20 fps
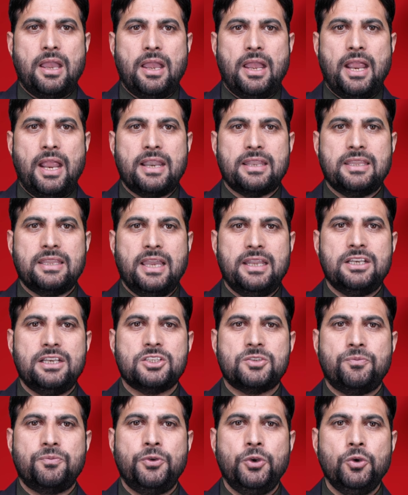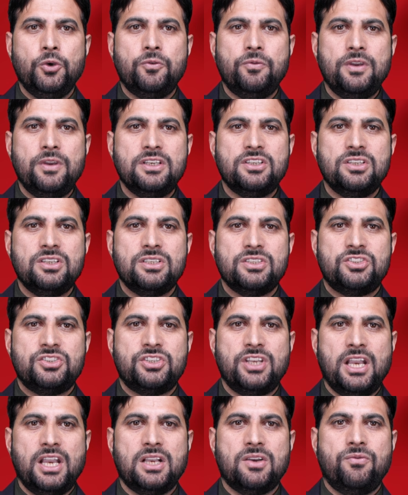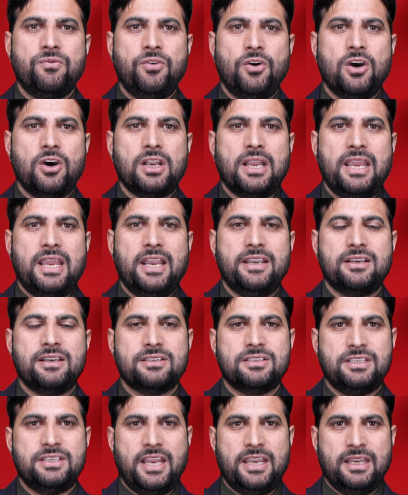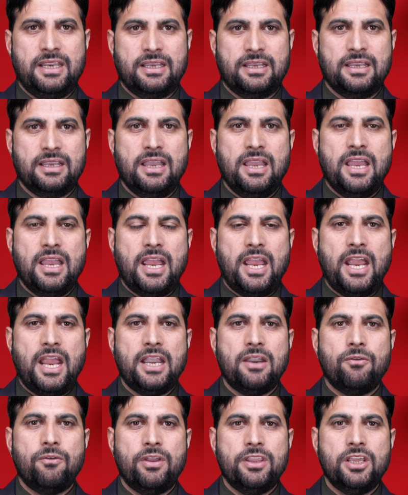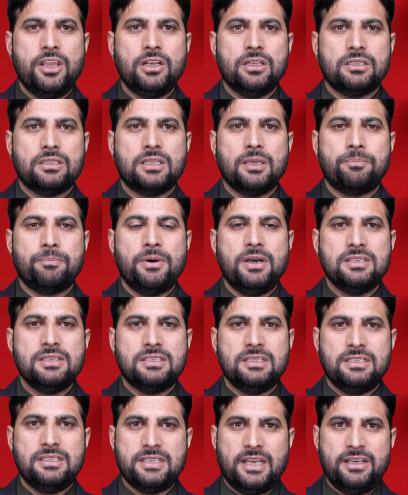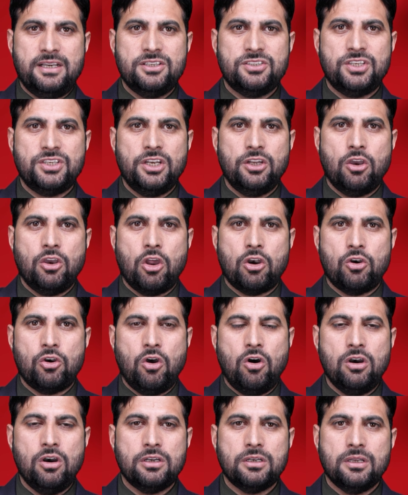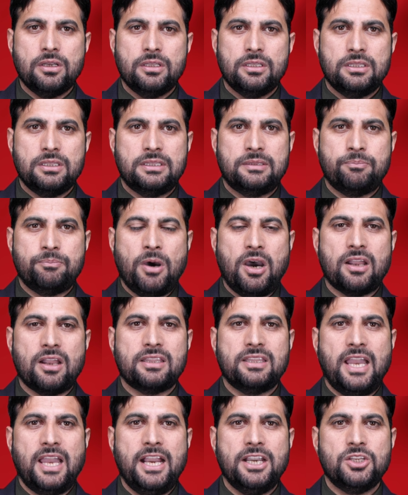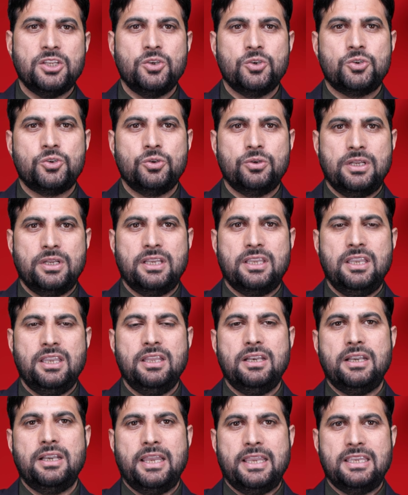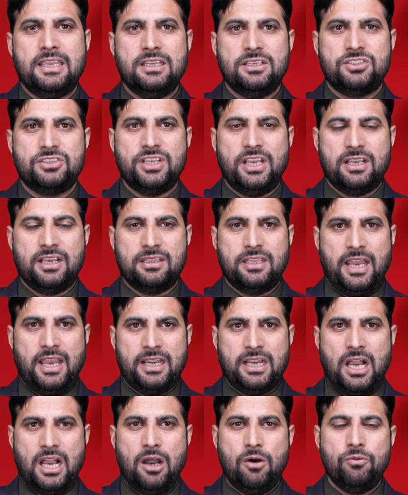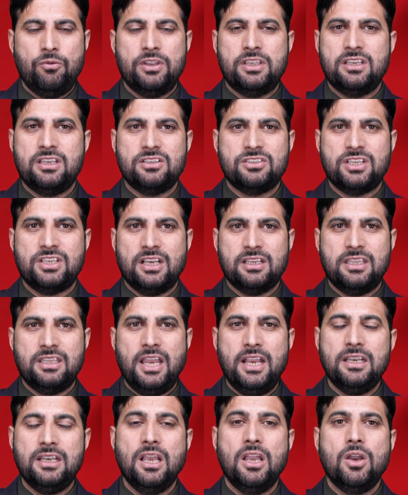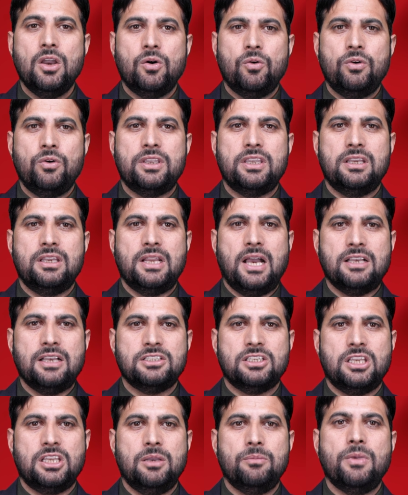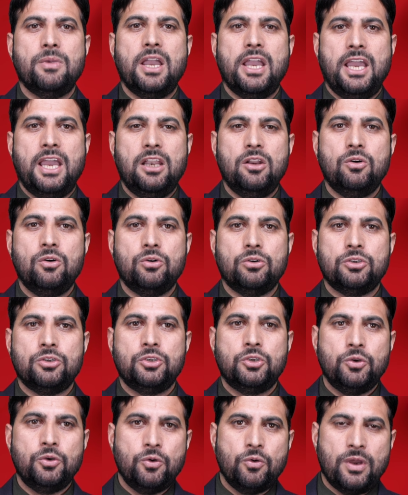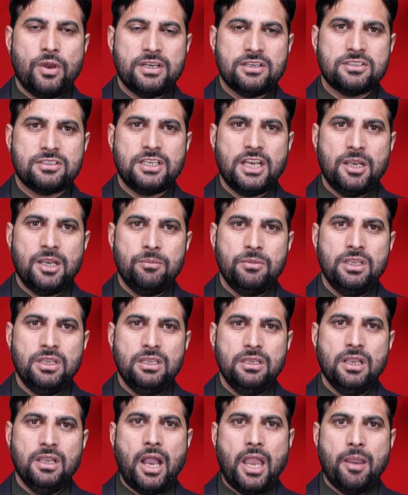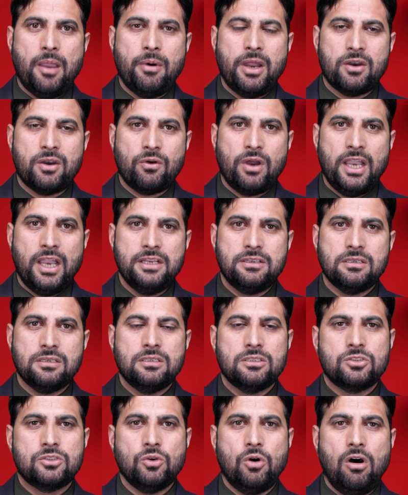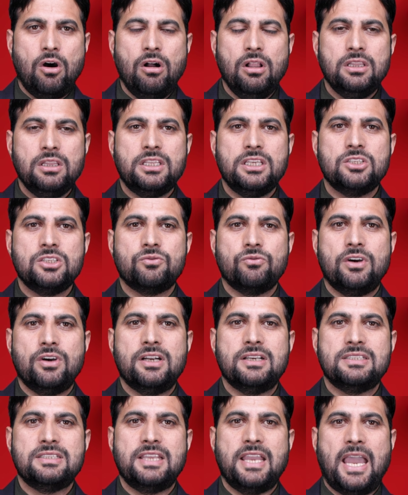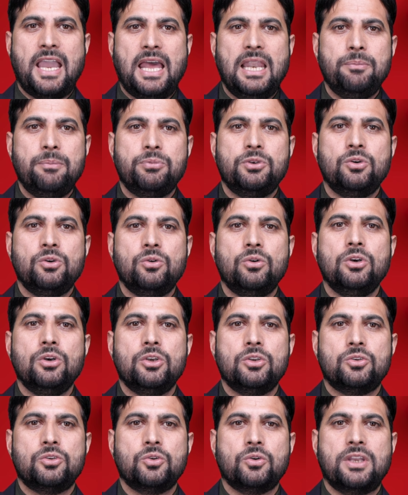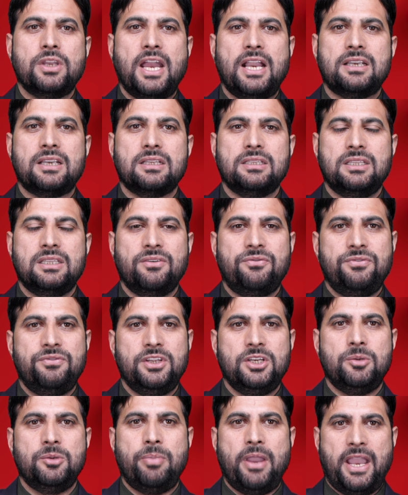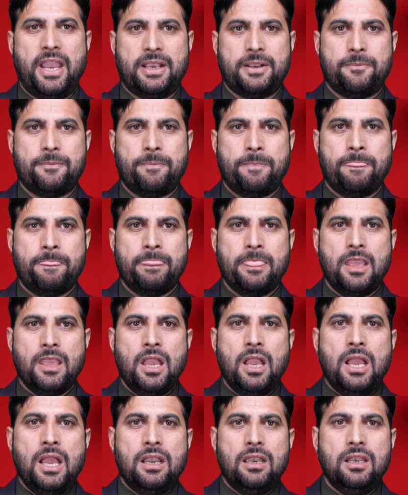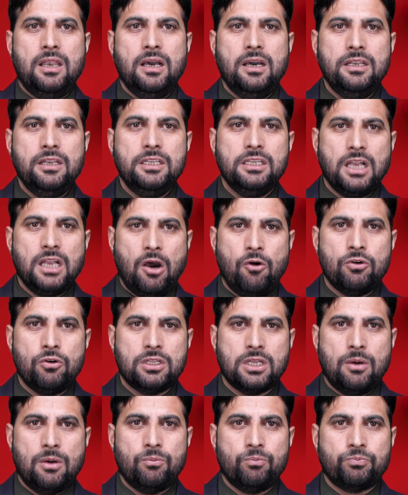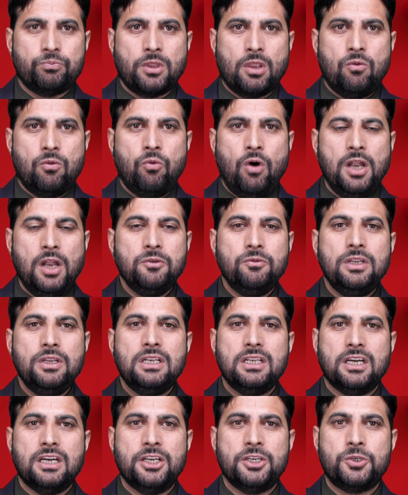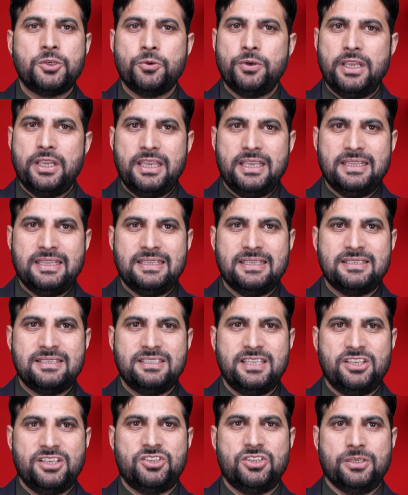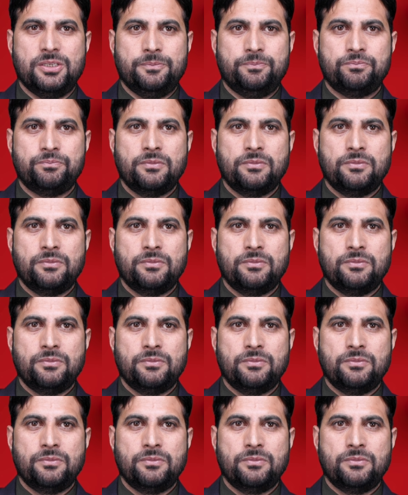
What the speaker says: And then it's frequent check for understanding. And whether the person is understanding or not, for that you should again and again check that. How we can check that? We can ask him, hello, do you understand me? Am I right? So all these words, they help you to get the feedback. Learning outcome. What we learned today in this session: